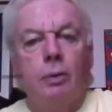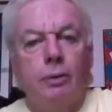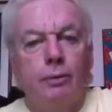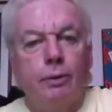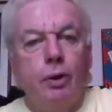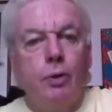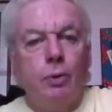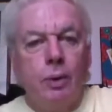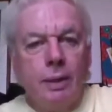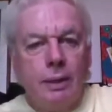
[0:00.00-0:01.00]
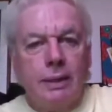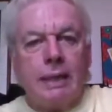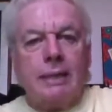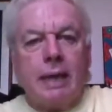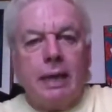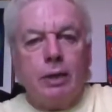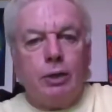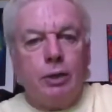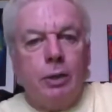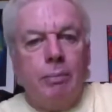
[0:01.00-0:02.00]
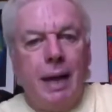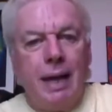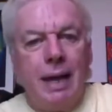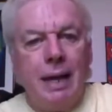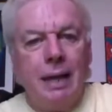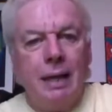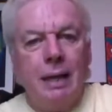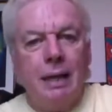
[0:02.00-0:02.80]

the few dictate to the many